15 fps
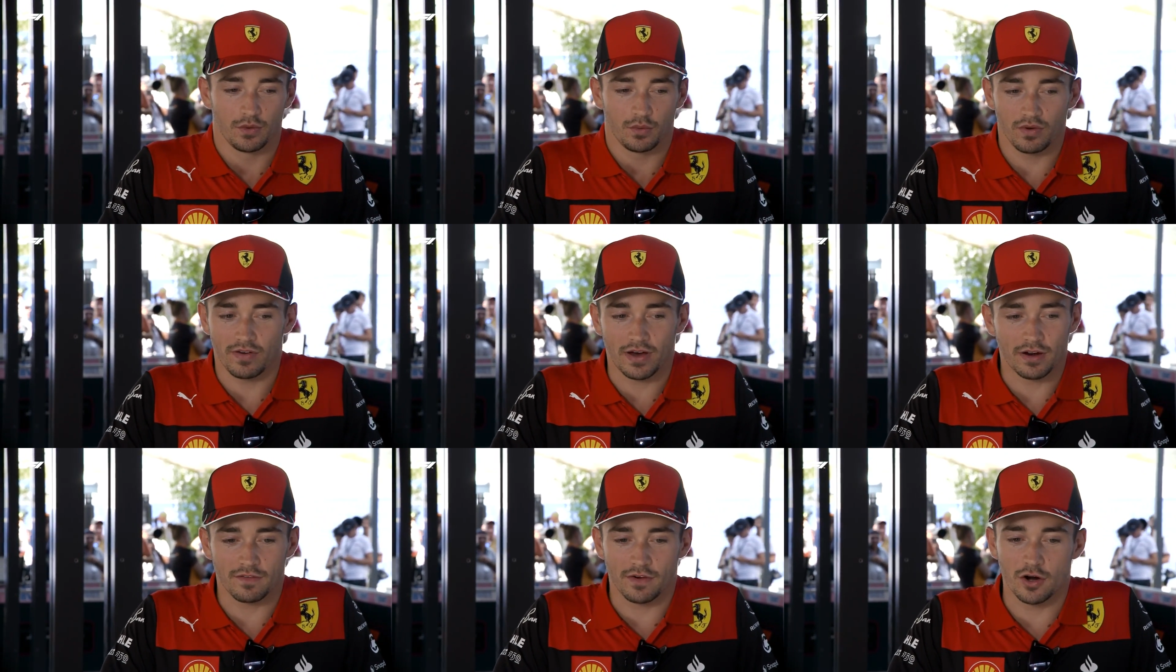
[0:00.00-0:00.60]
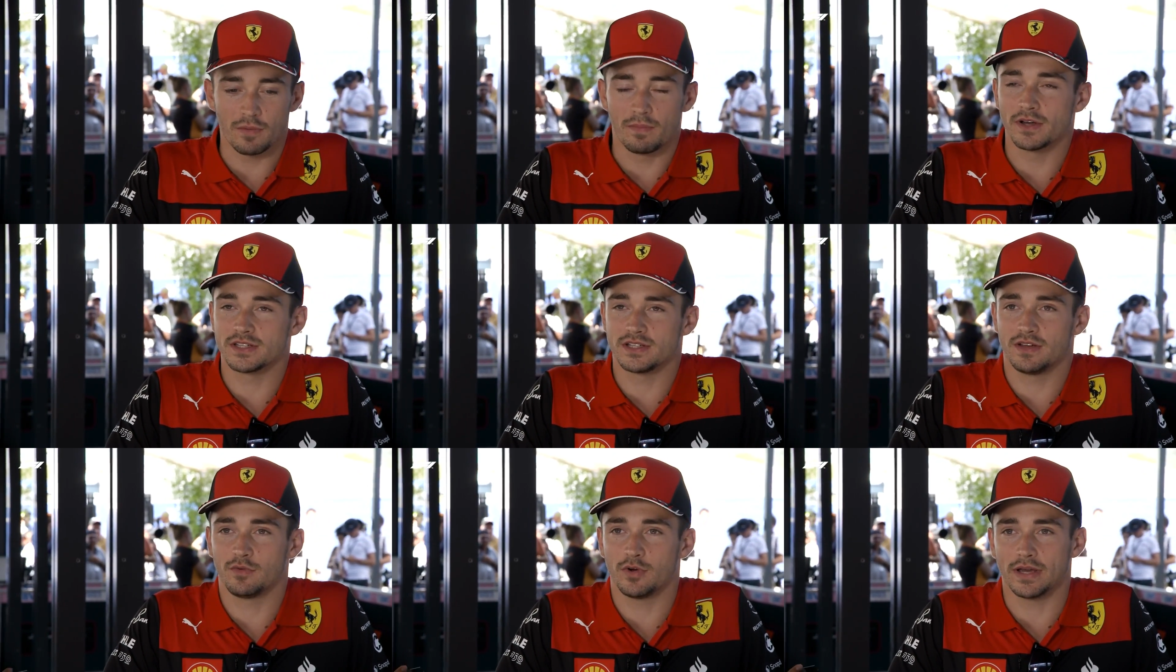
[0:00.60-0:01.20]
we've had a very
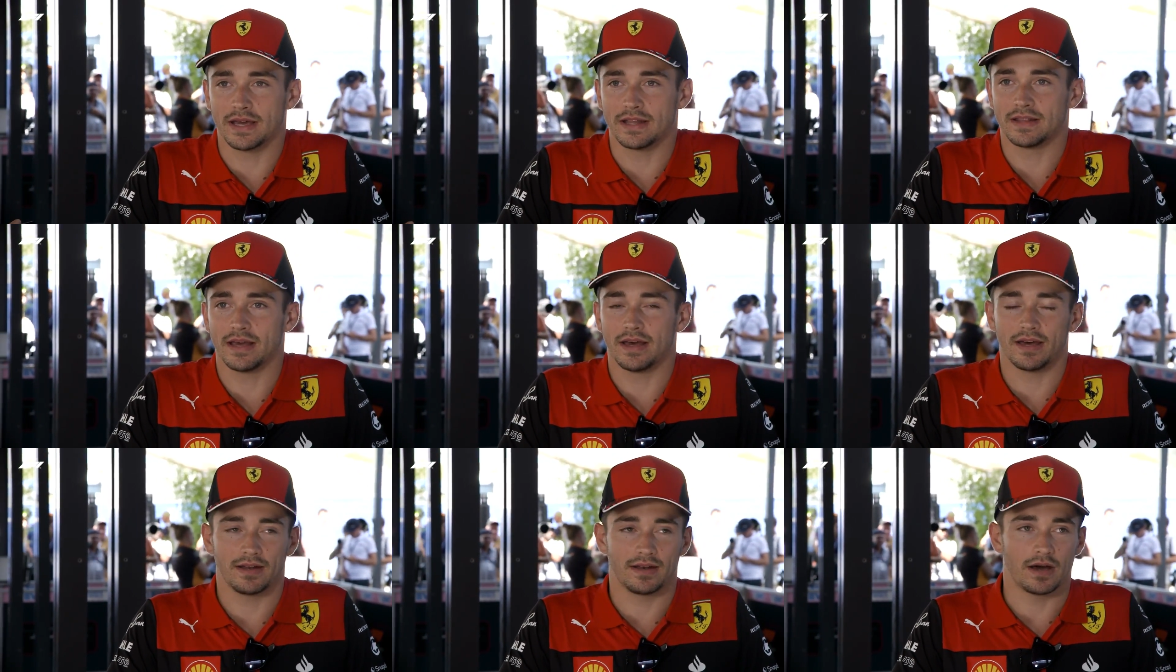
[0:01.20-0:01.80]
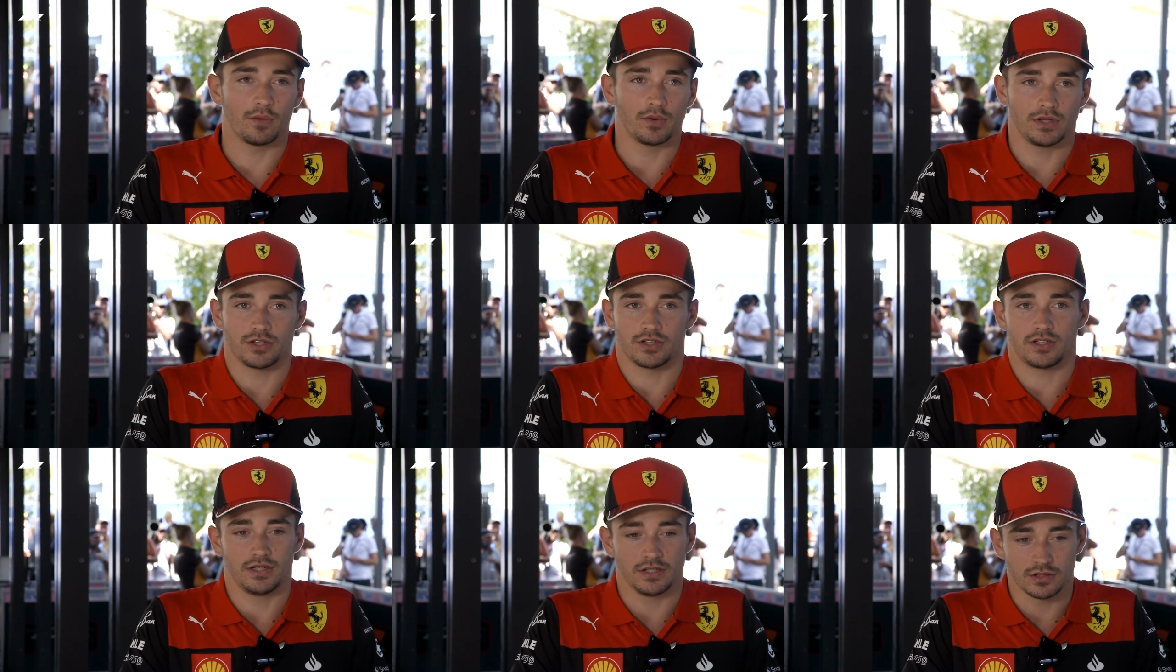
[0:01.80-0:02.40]
positive weekend there, and now we
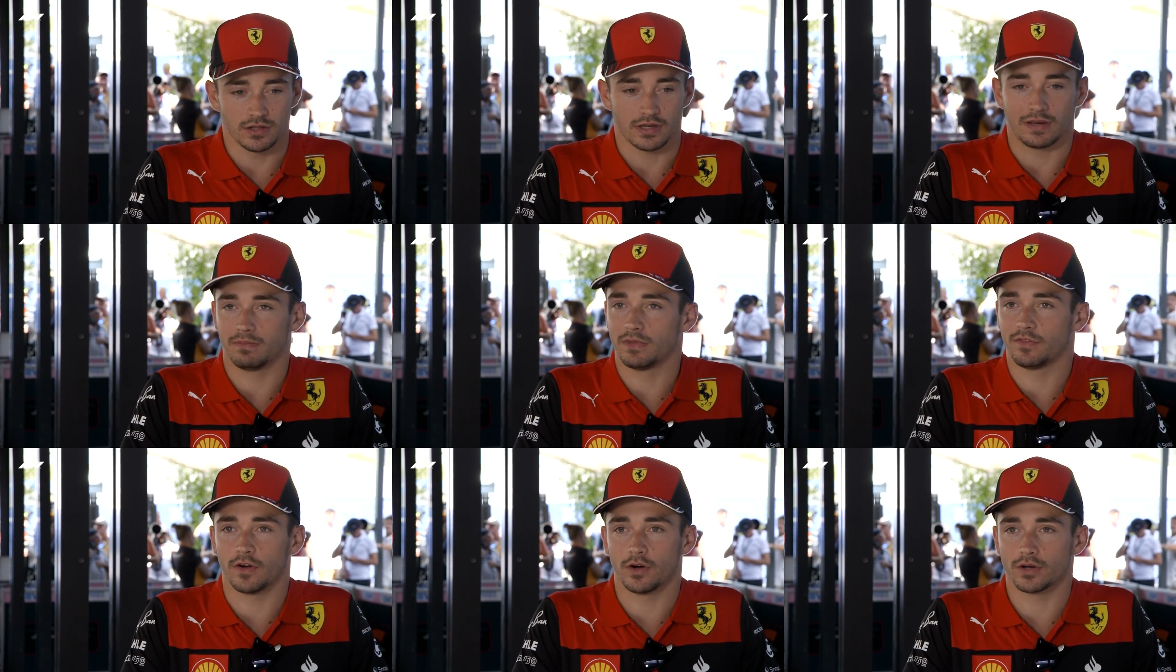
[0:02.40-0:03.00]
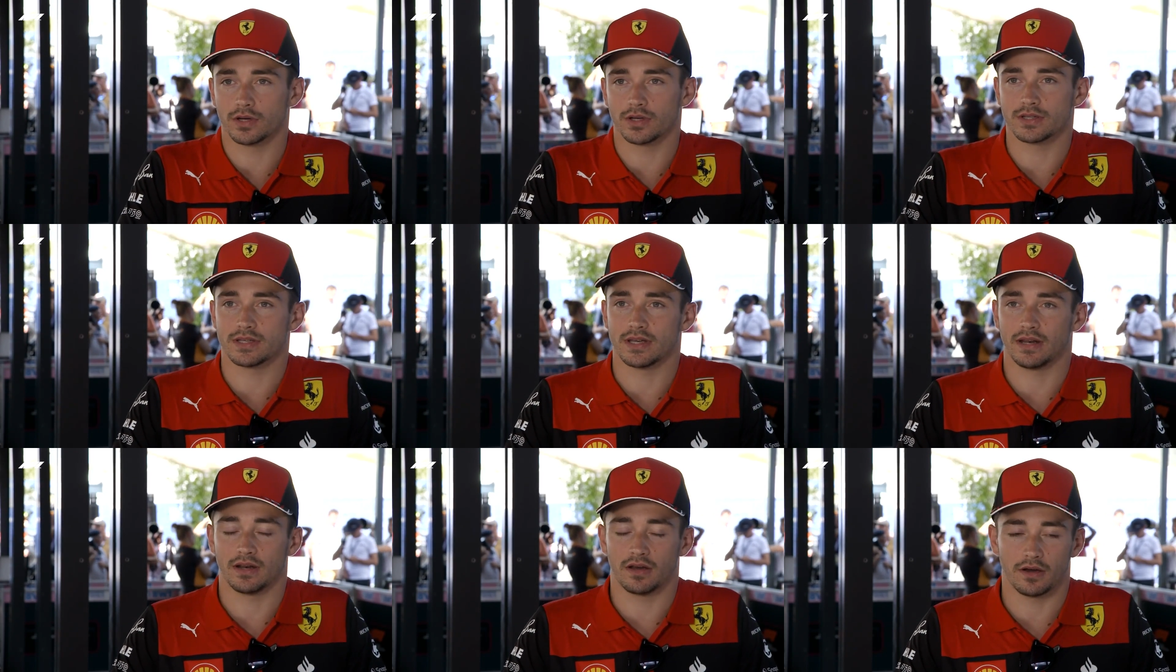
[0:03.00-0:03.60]
just need to keep the focus
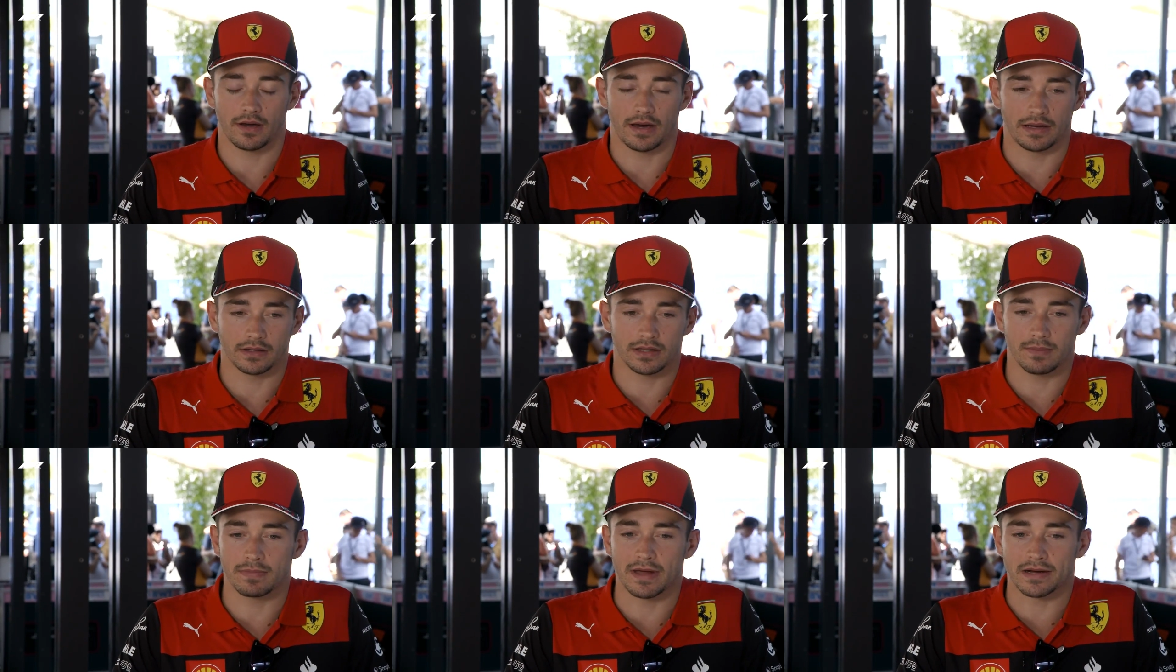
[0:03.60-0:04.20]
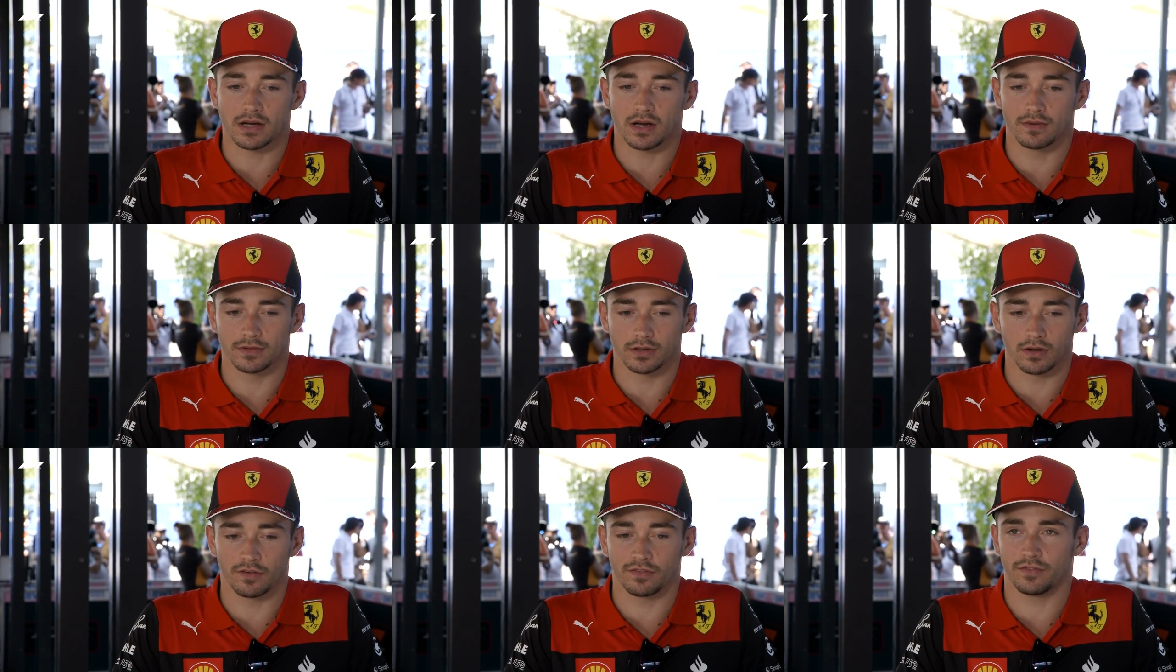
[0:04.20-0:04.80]
and keep that
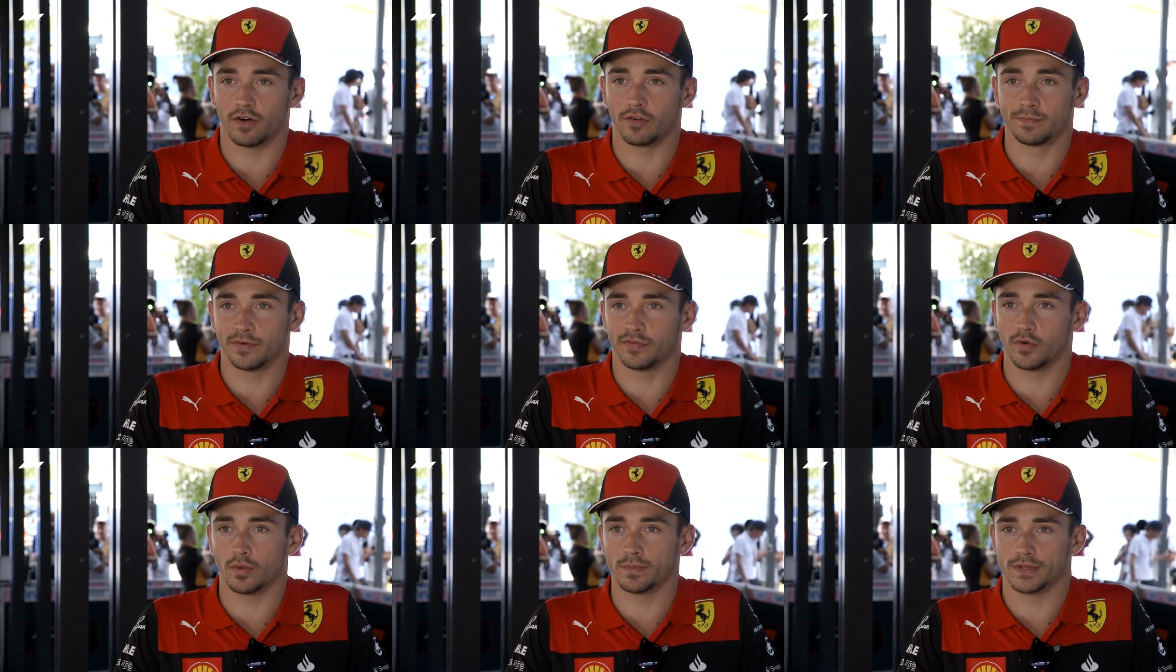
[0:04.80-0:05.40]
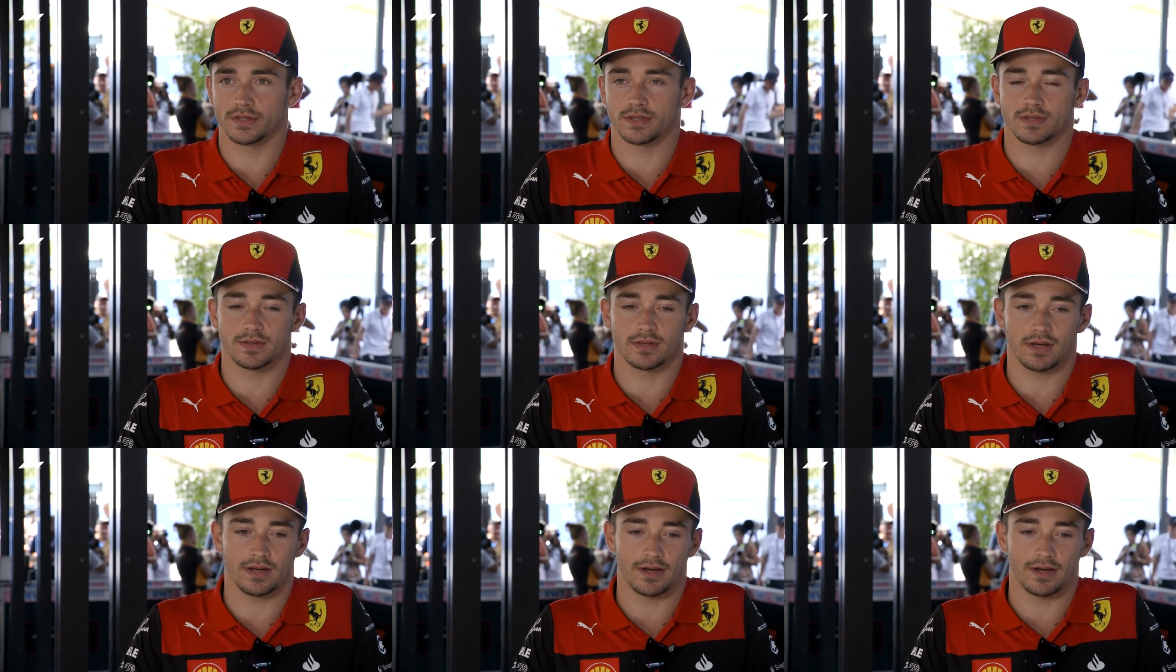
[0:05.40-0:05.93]
level of performance.